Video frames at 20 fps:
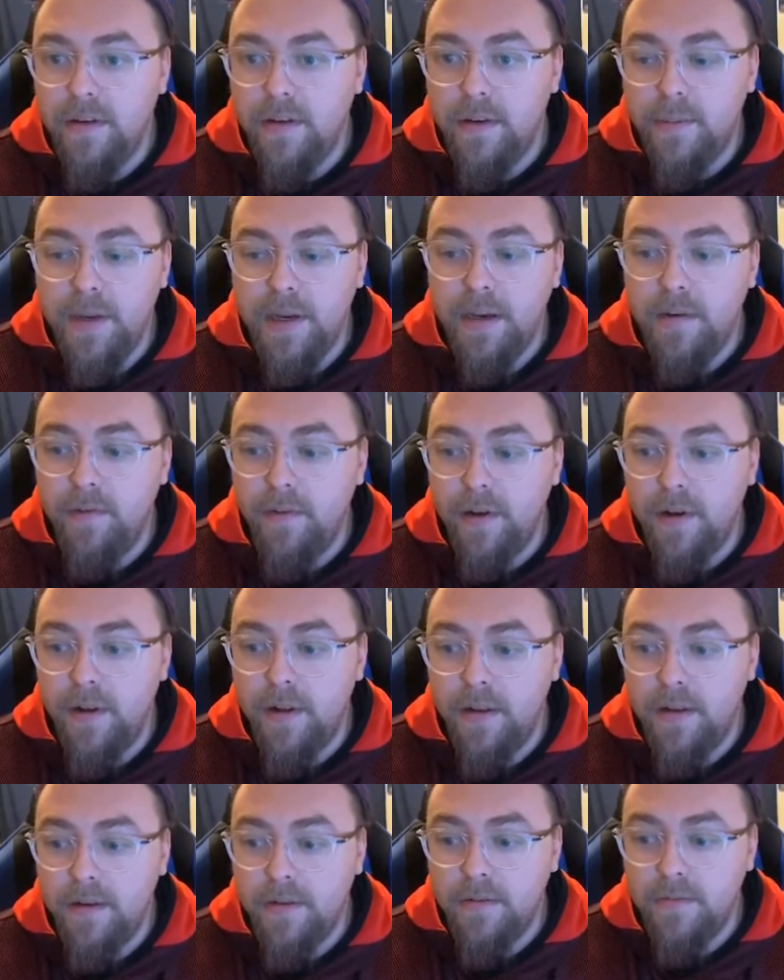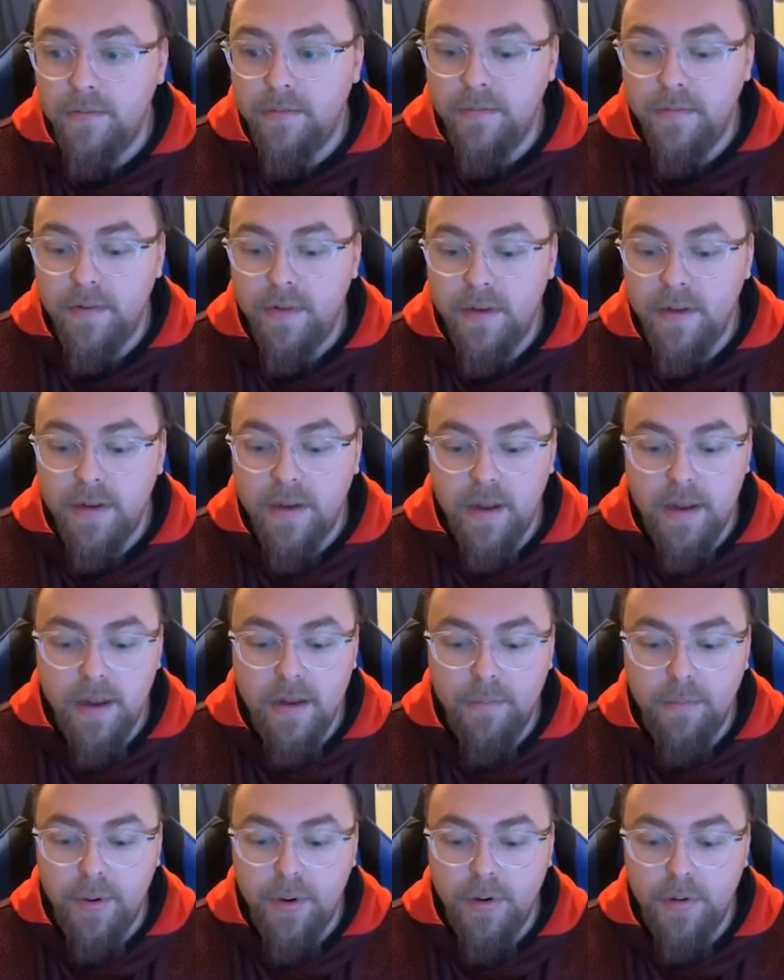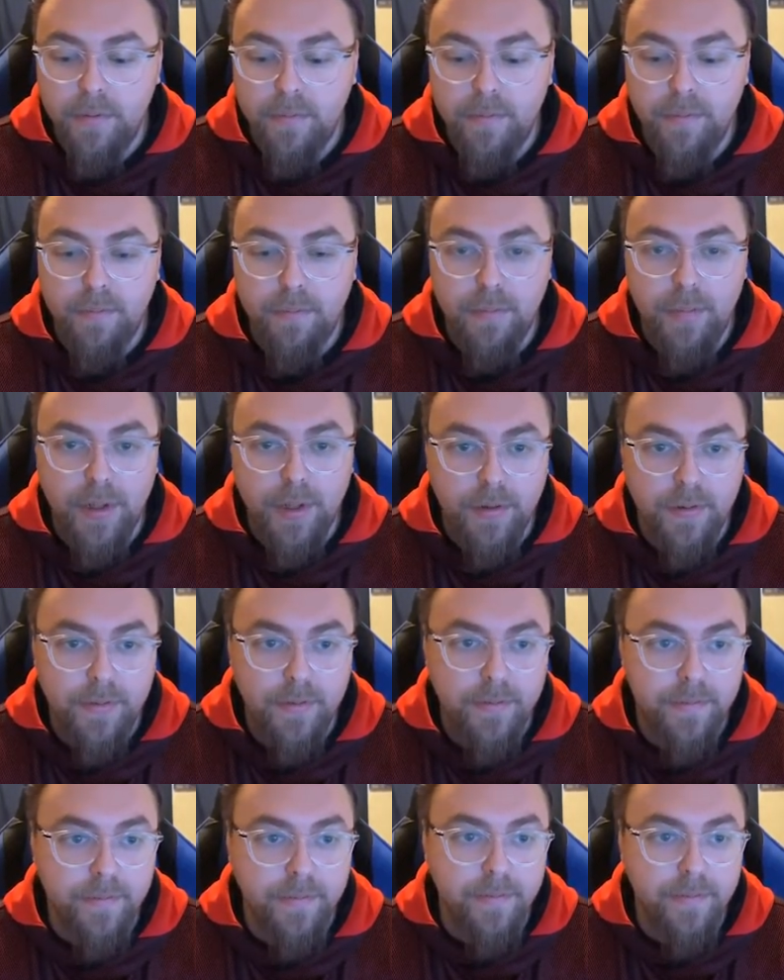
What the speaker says: to be a different color. And boom, blue.